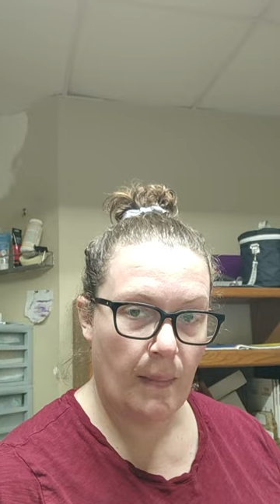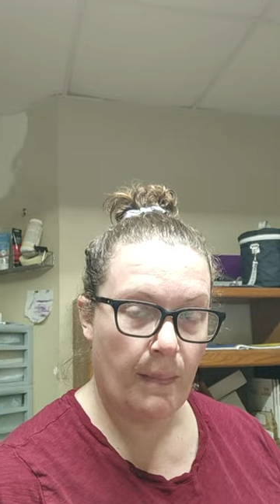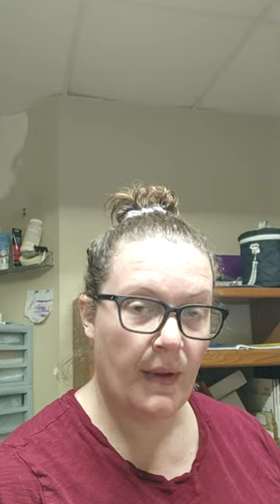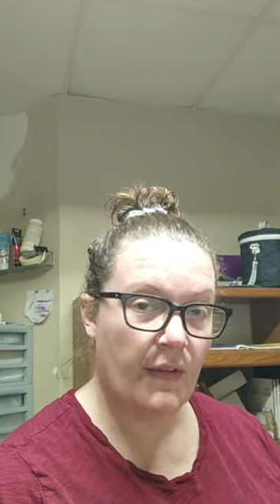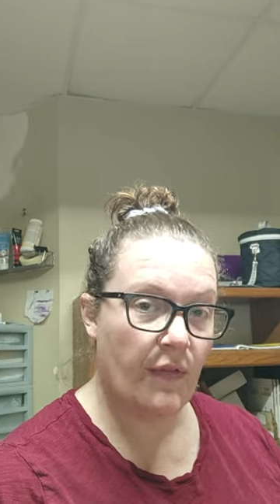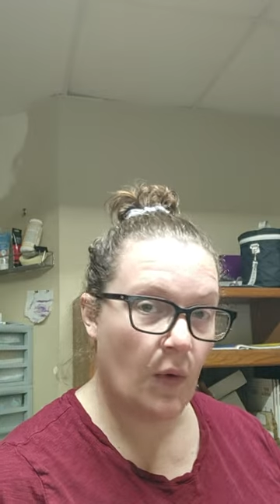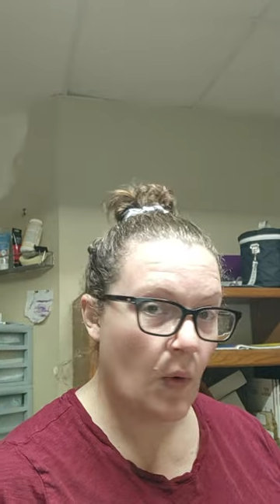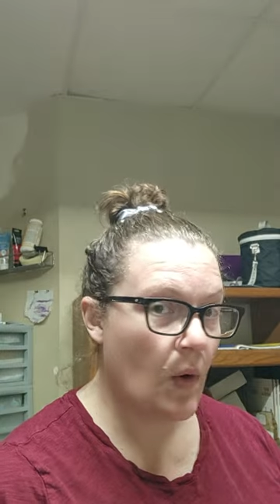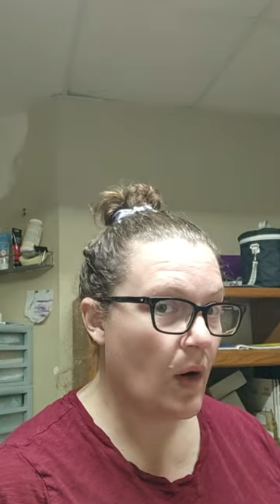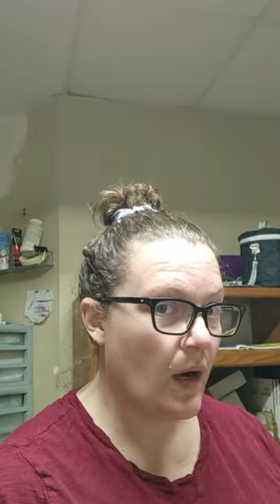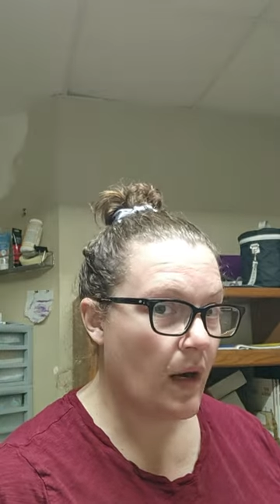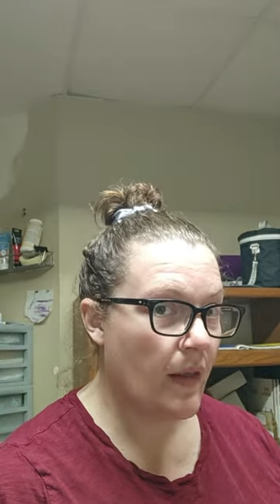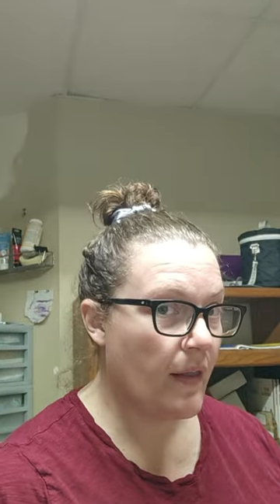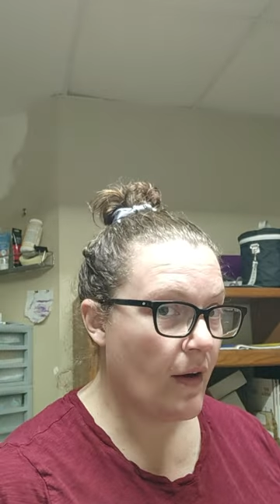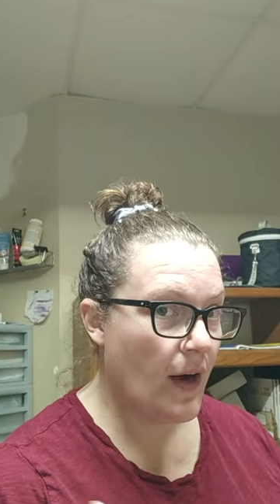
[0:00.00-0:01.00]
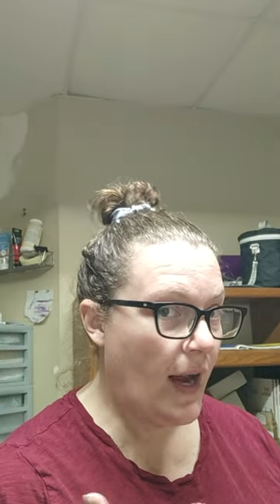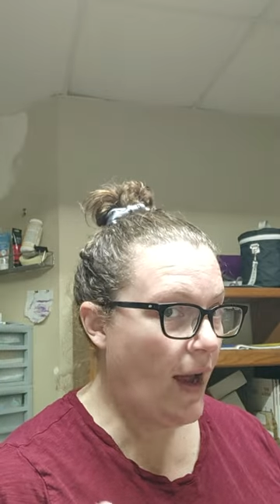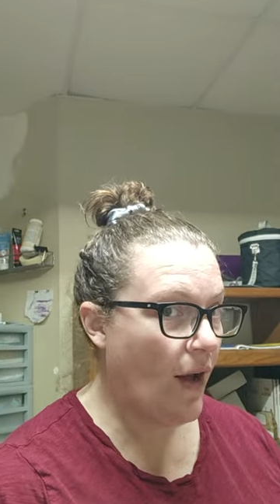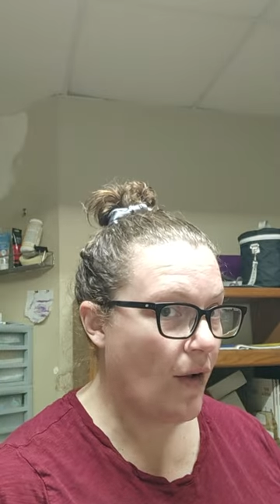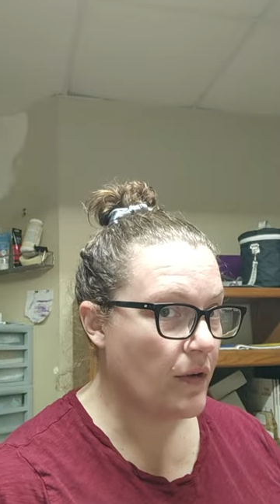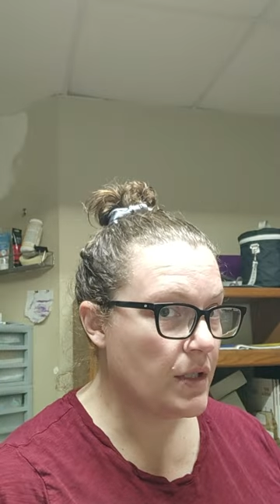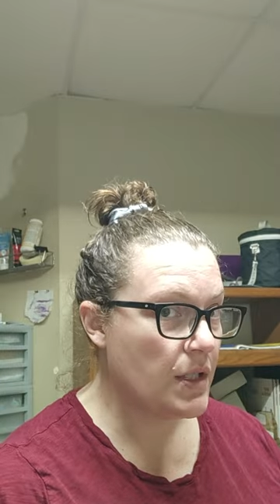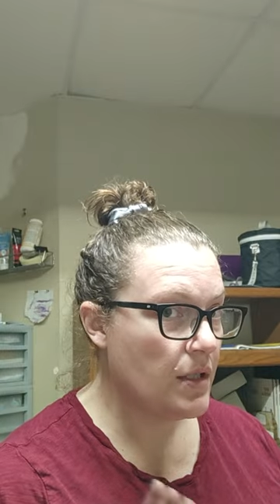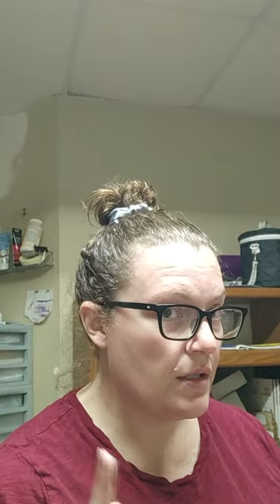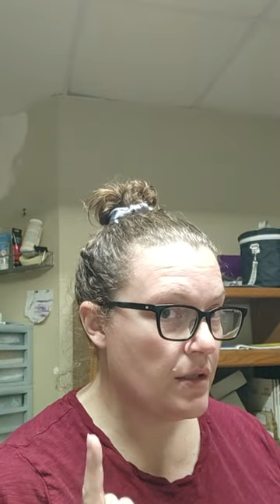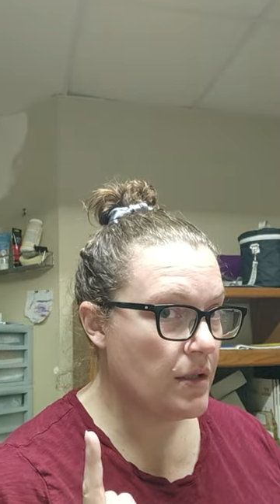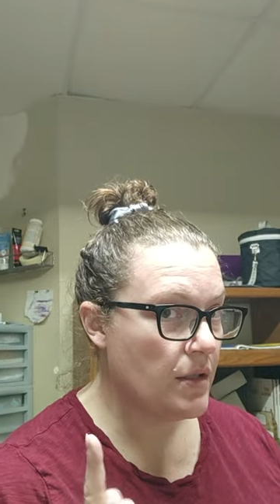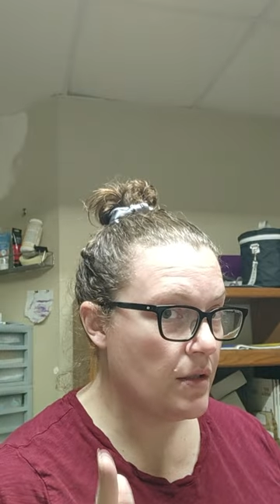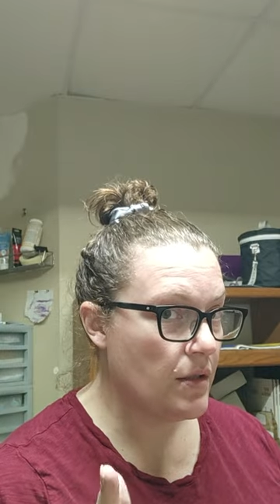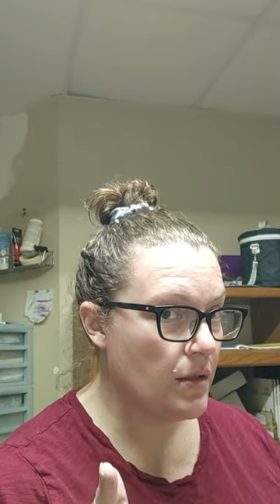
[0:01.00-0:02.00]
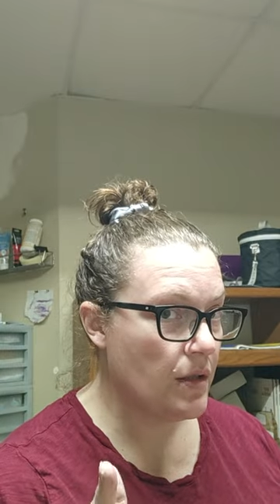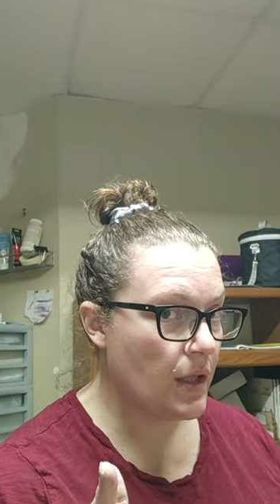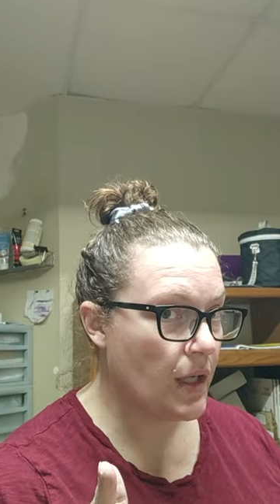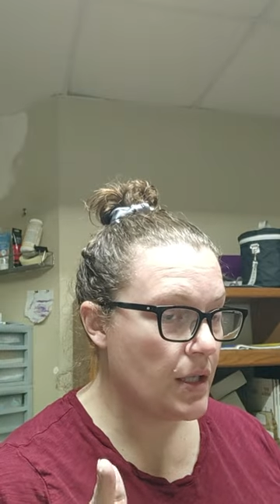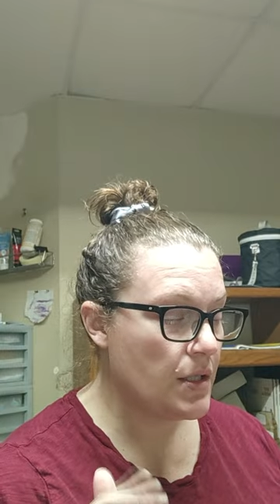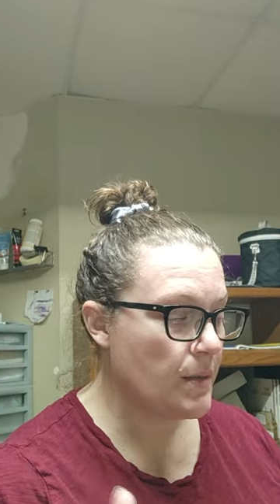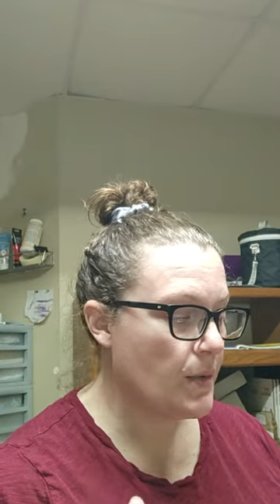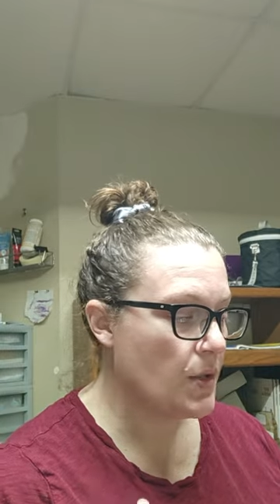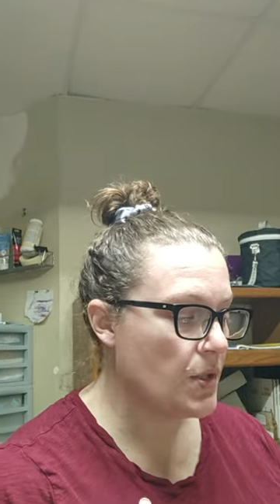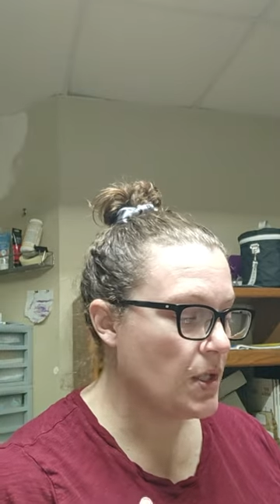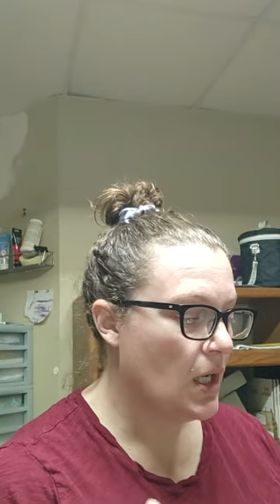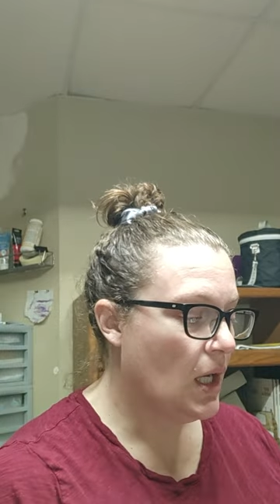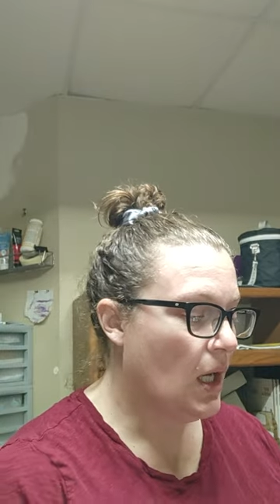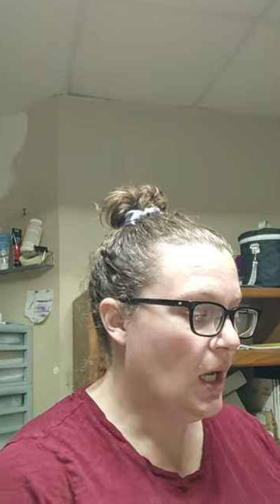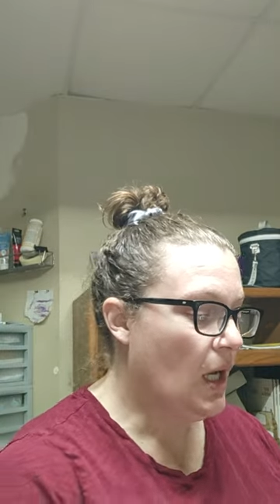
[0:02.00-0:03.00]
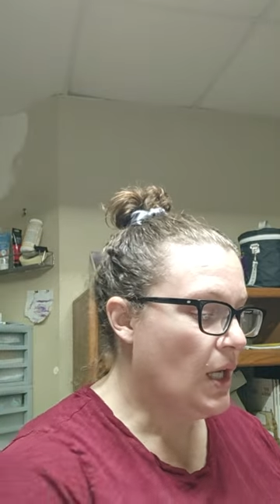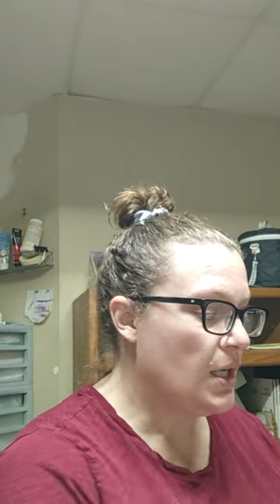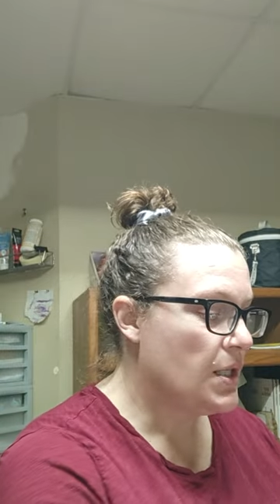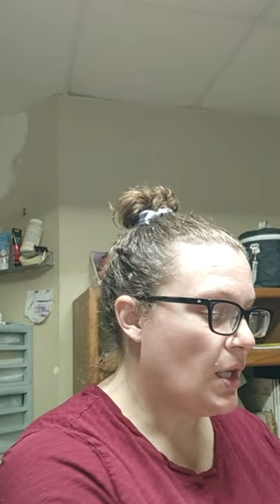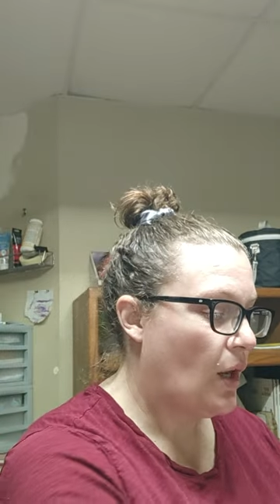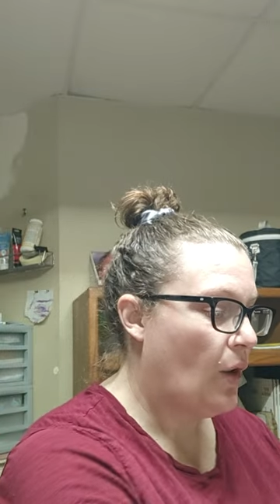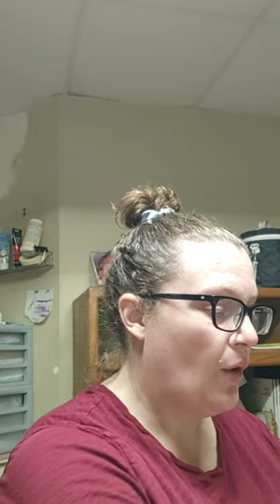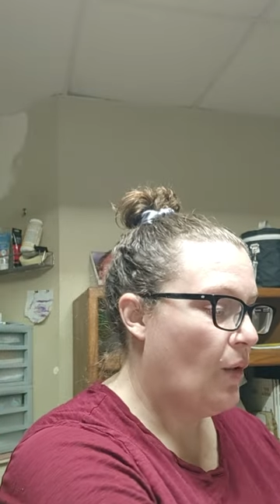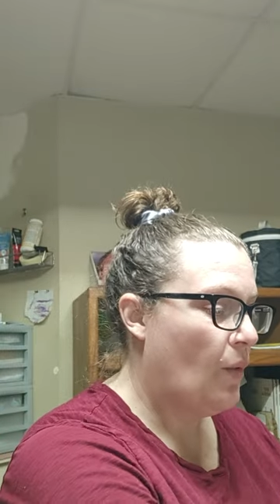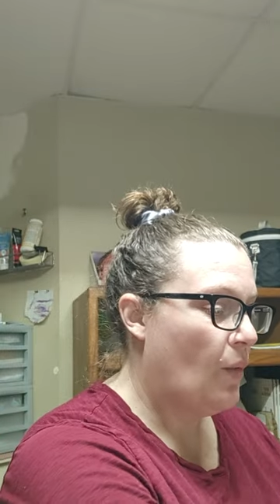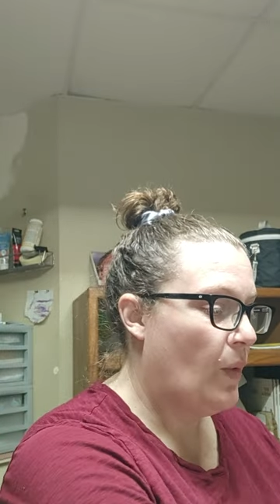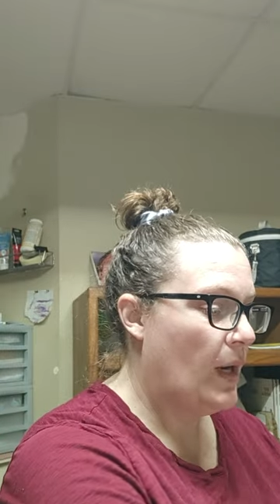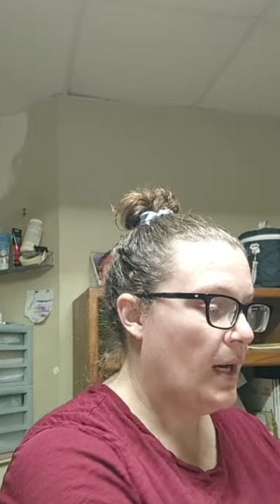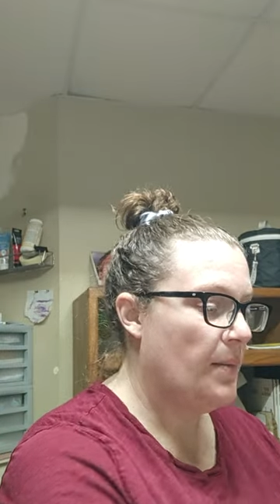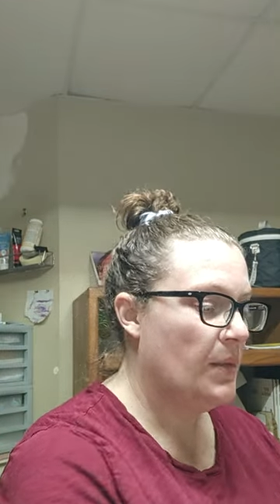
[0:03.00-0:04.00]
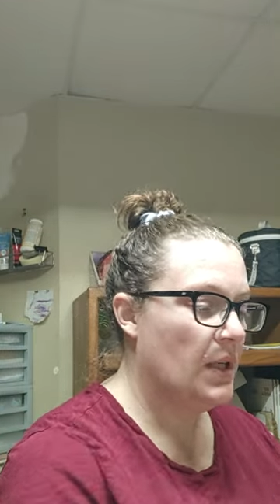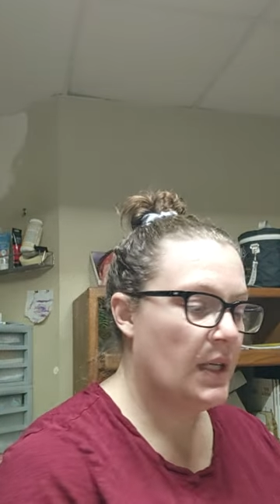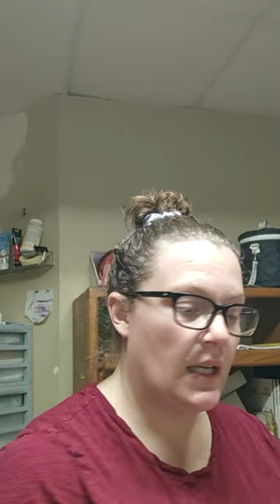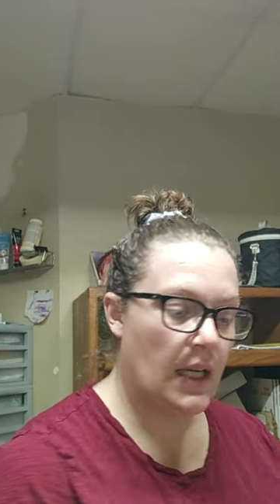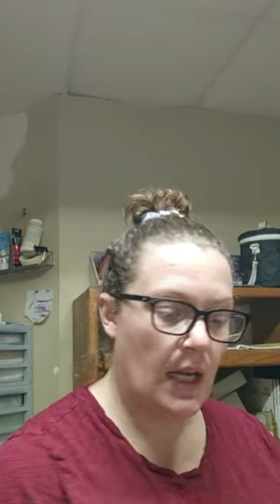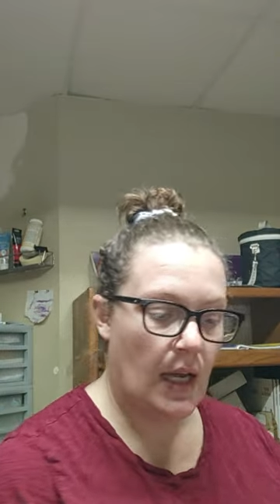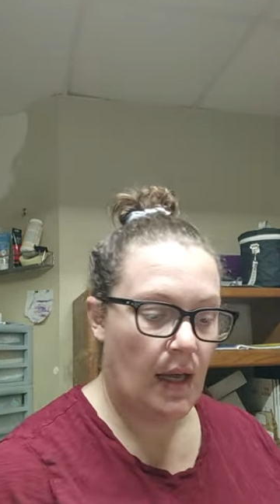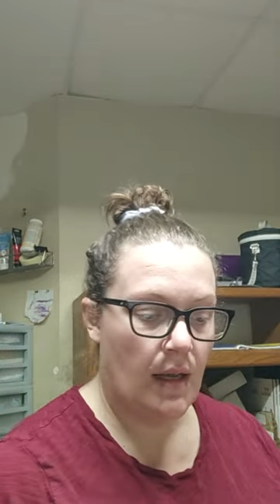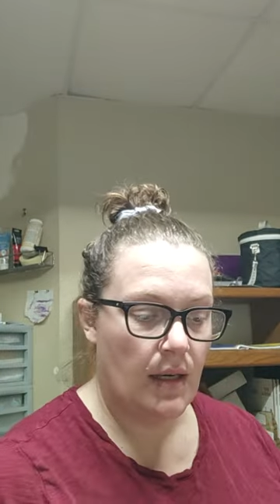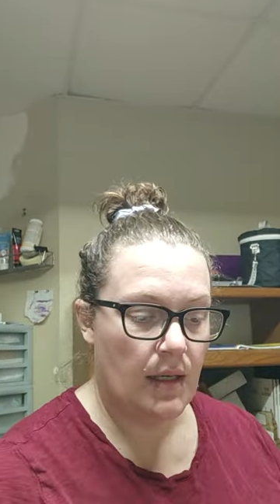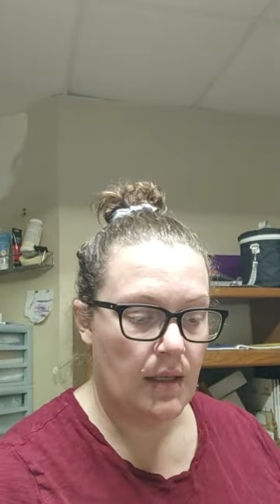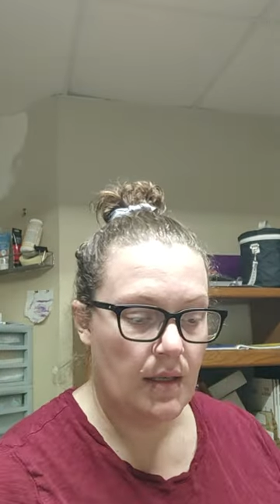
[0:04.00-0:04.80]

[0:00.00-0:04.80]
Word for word: before they're out to the customers. So what I'm looking at